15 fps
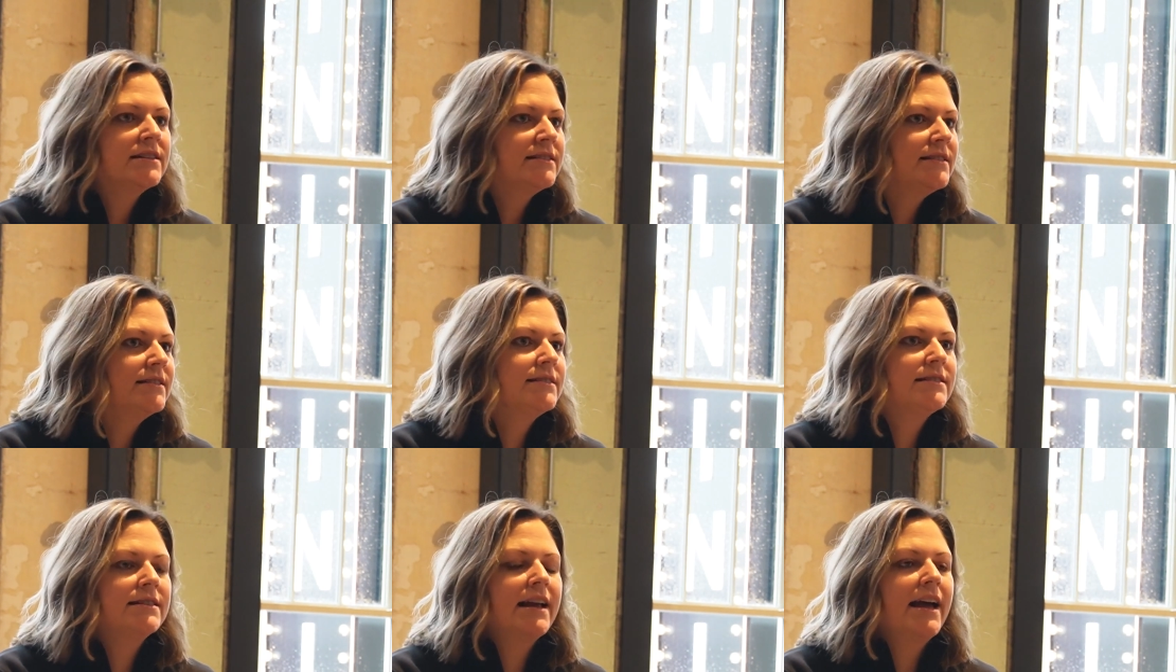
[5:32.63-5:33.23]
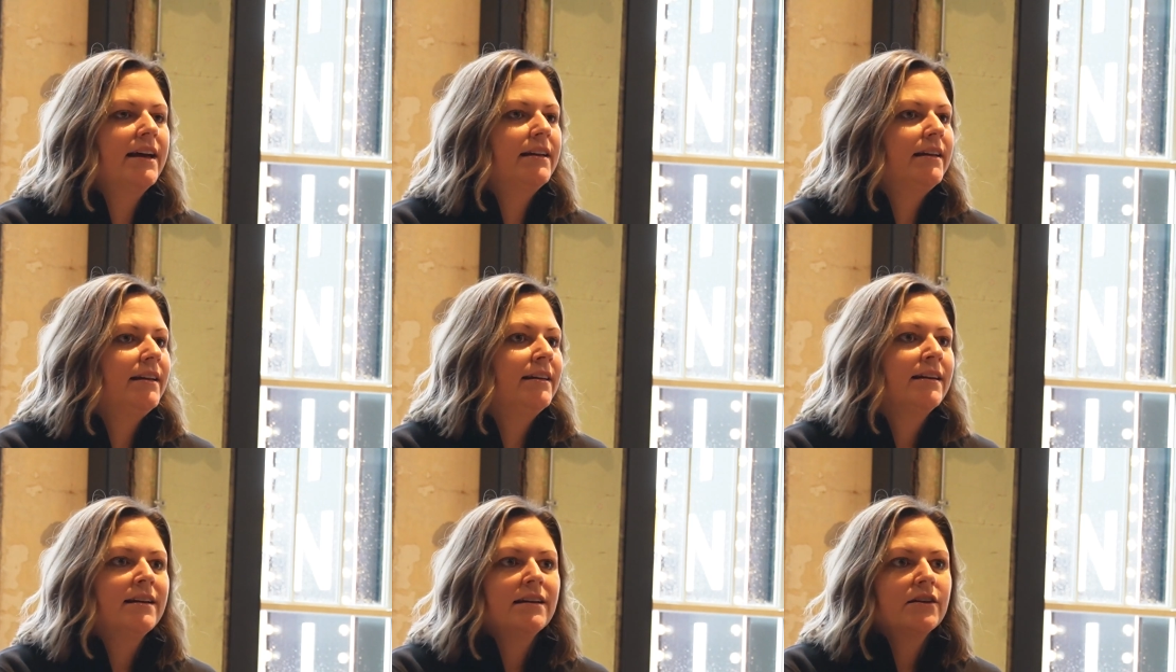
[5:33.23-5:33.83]

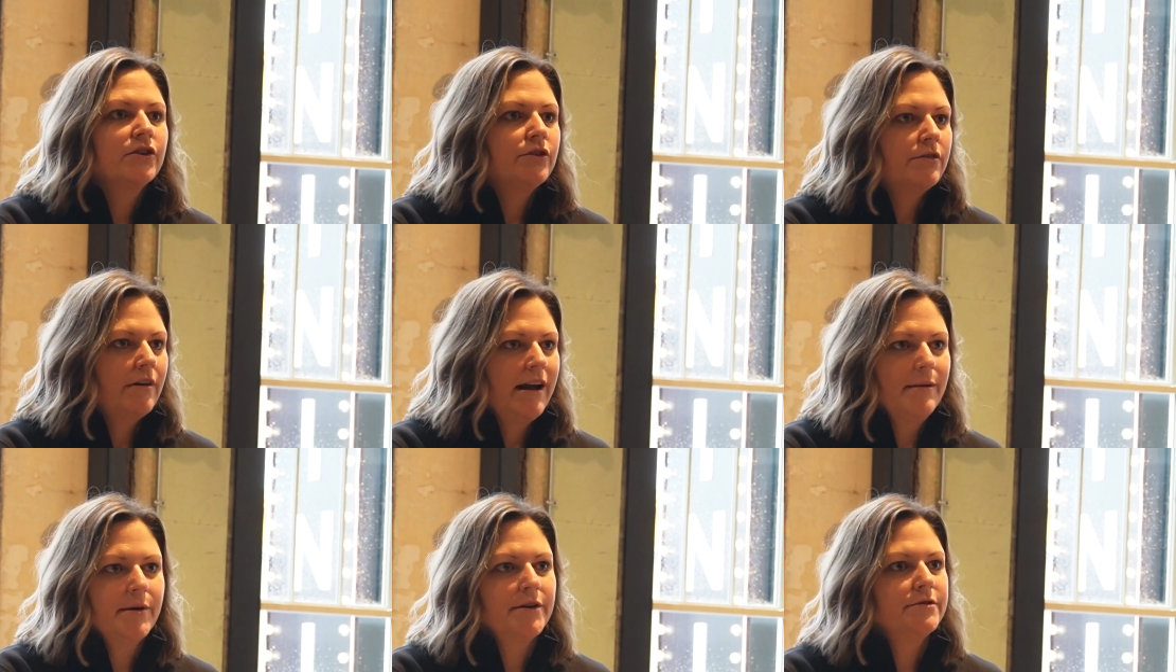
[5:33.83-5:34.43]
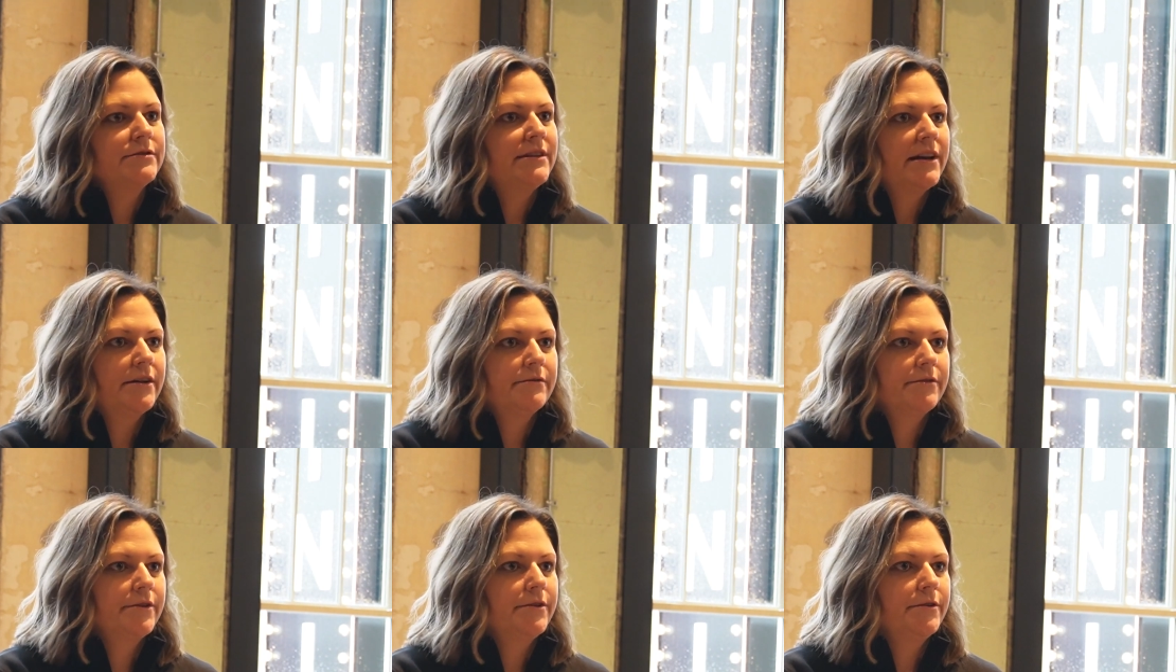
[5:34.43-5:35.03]
Cincinnati, grab a
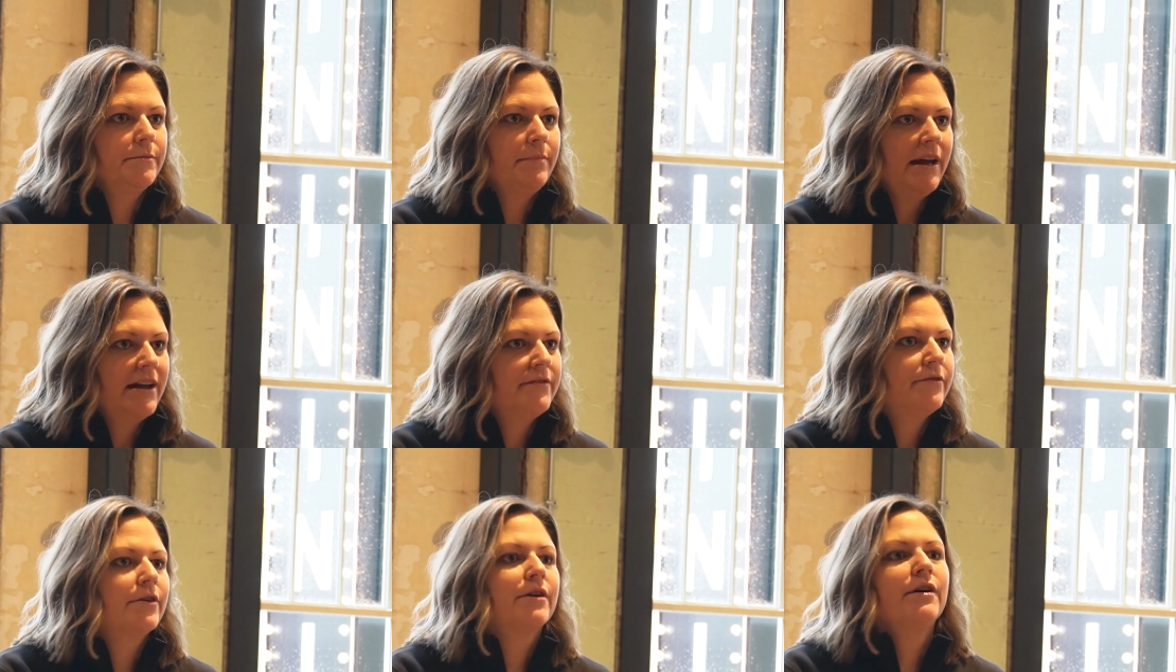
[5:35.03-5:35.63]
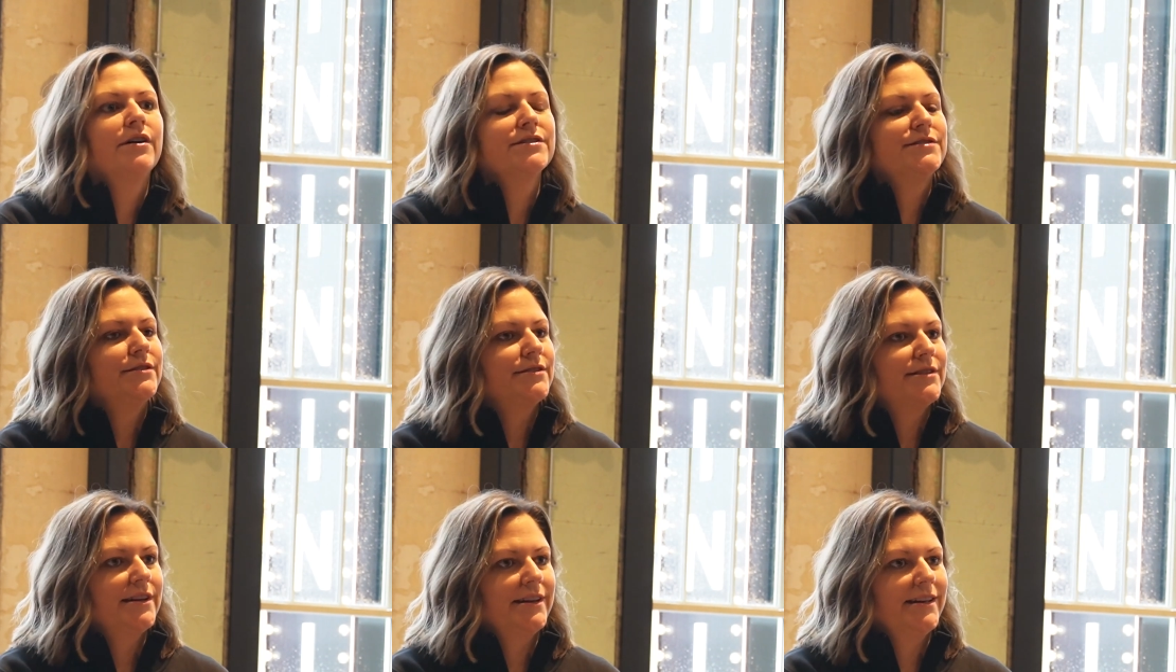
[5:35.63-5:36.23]
hotel room, pay for a
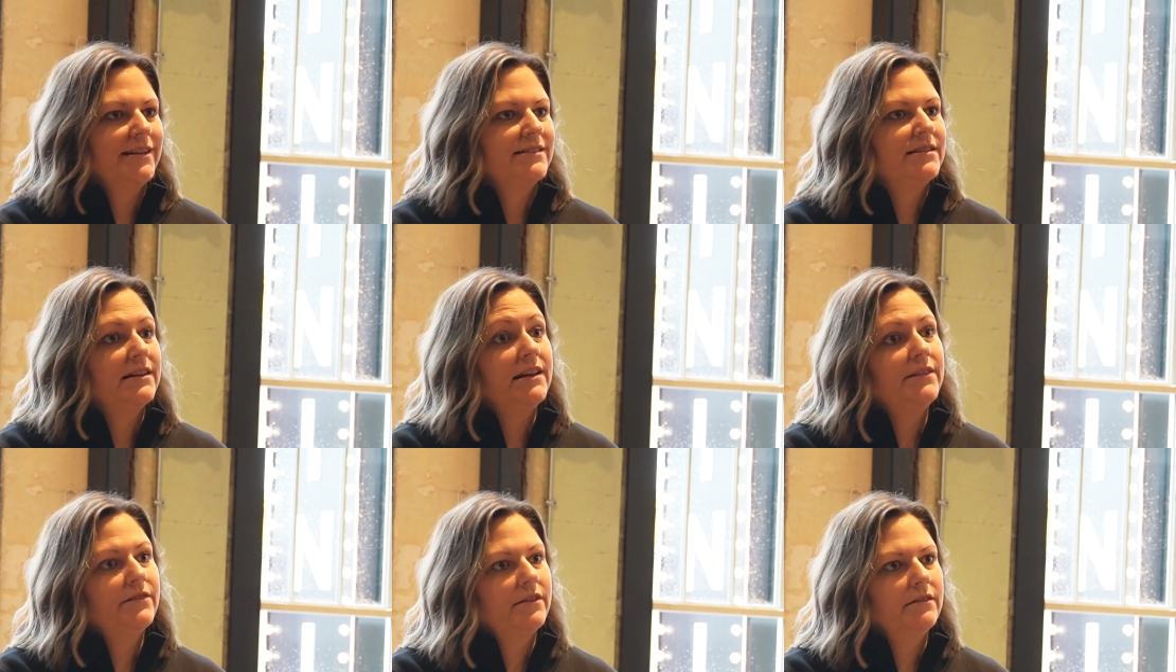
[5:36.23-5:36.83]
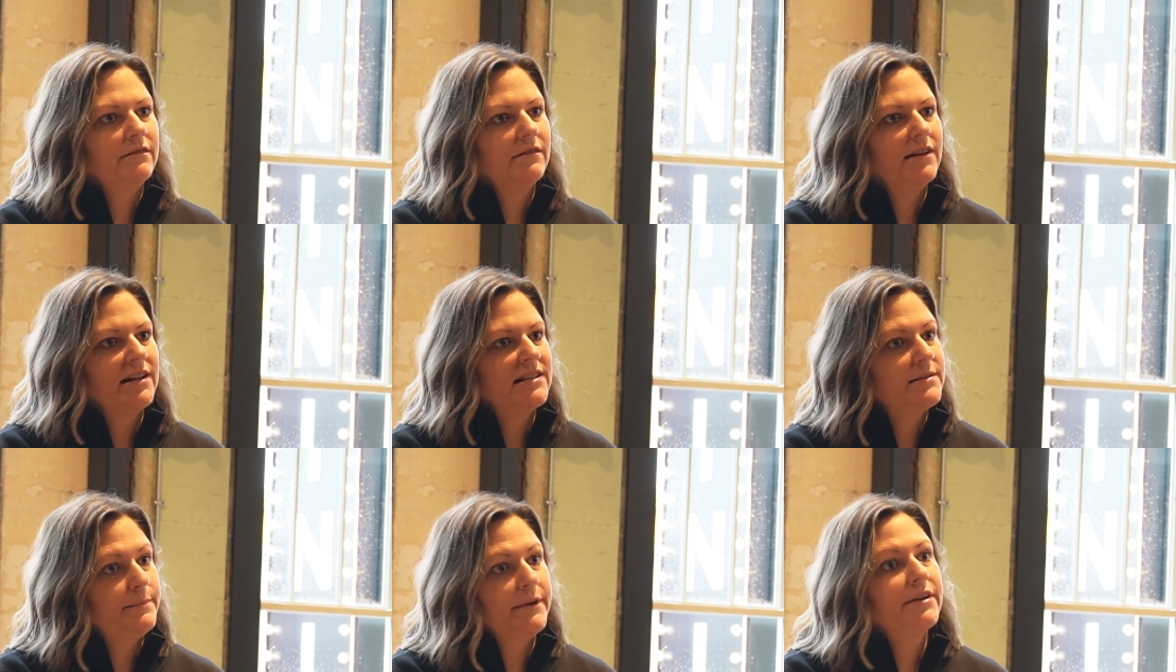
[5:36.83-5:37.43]
concert ticket to even
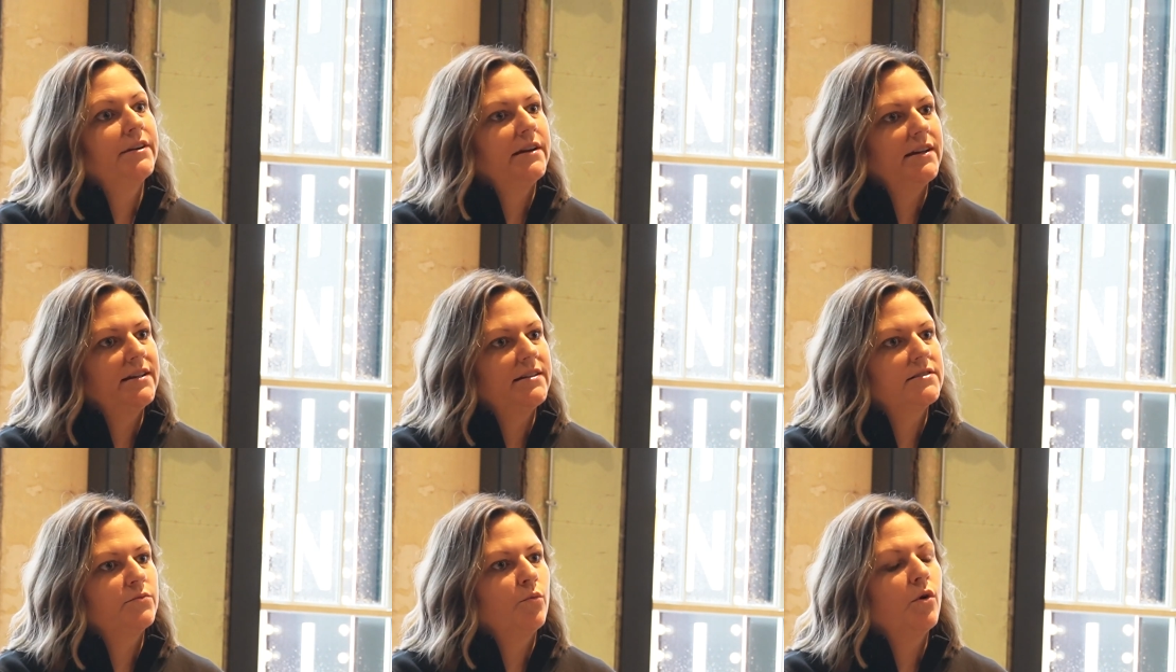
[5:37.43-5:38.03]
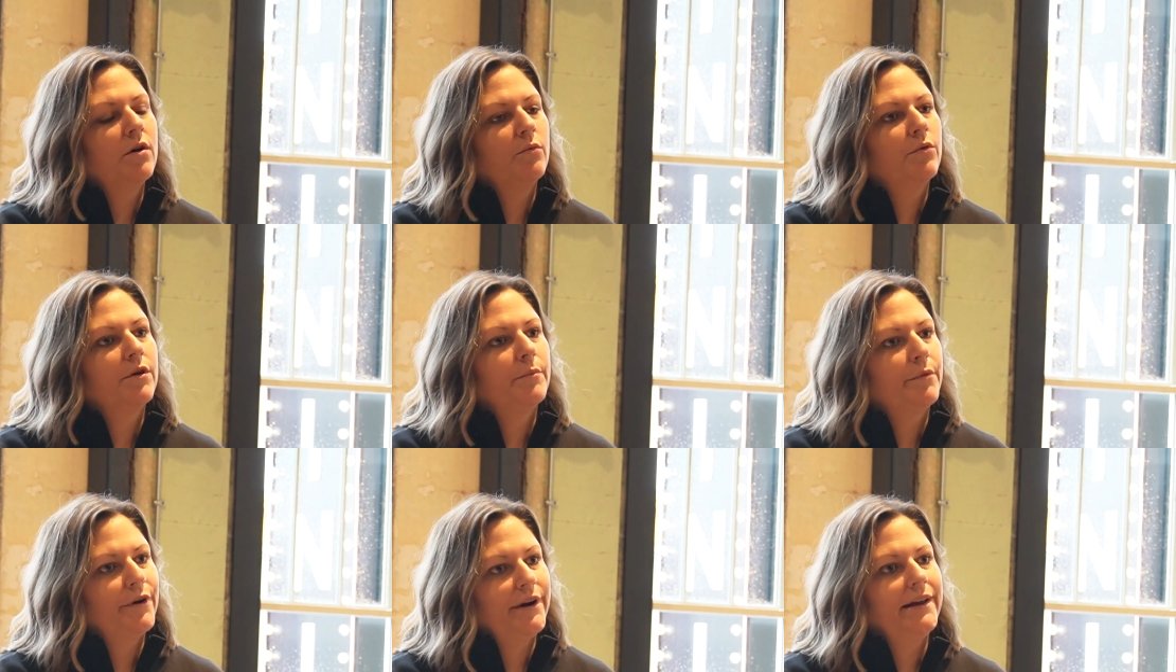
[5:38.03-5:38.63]
experience what
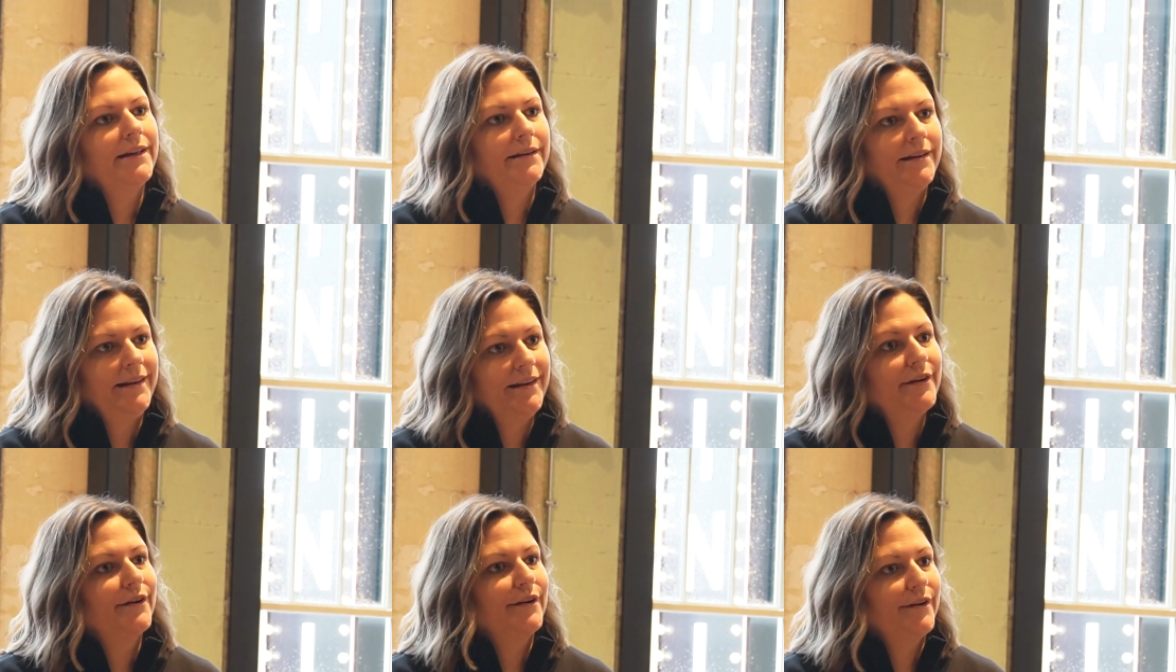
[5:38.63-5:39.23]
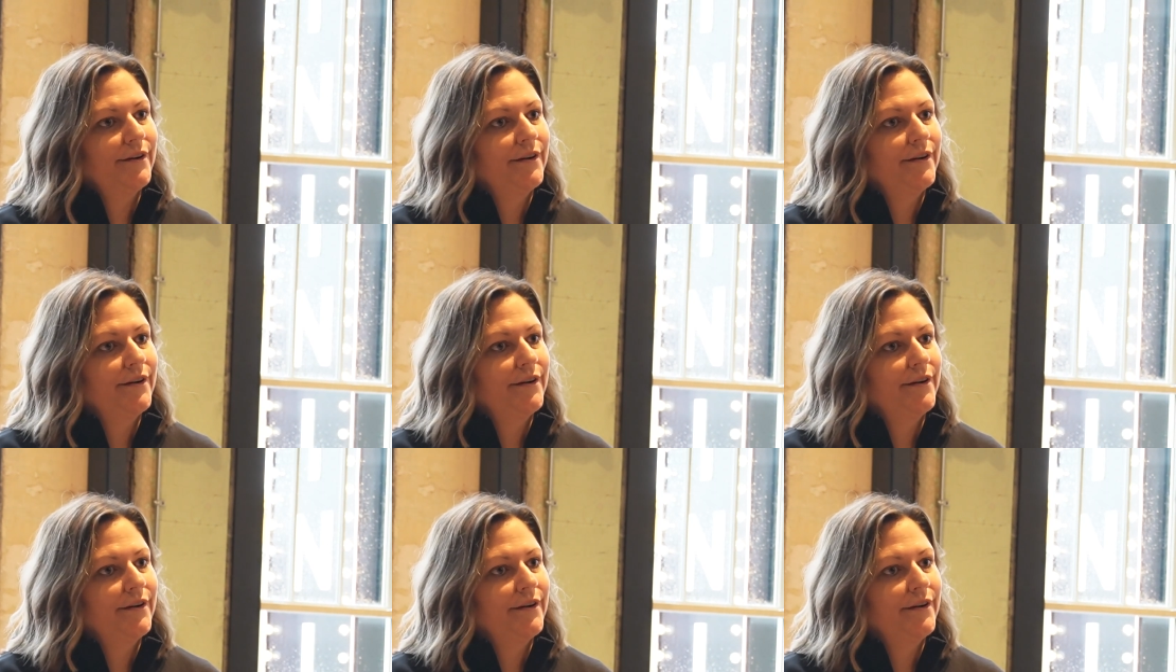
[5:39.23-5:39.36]
we're bringing here.